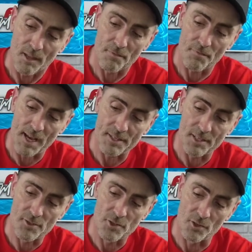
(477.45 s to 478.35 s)

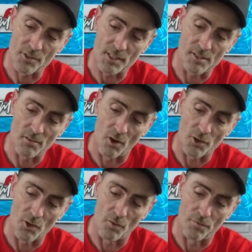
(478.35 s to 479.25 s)
fan adjust and you've
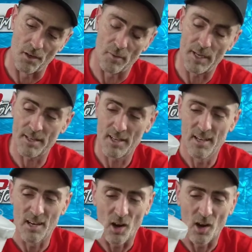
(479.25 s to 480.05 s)
got your fluid.